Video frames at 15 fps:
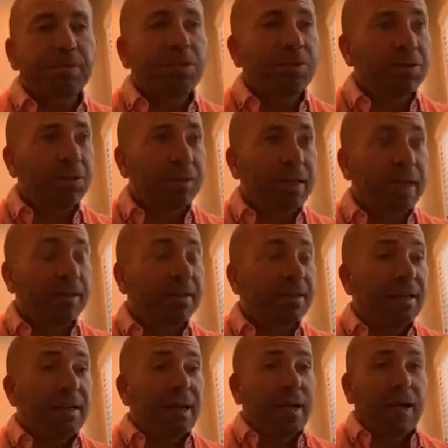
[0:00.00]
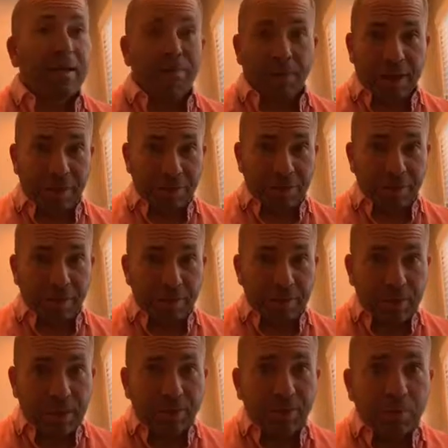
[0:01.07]
So again, I'm passionate about
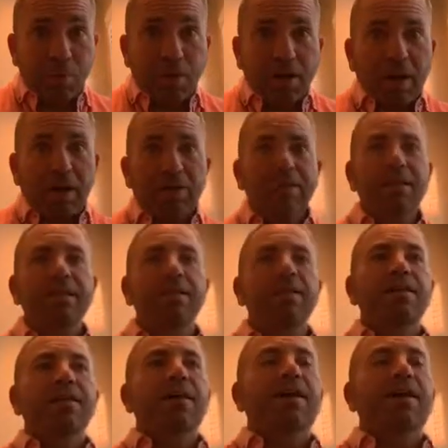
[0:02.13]
making you more healthy.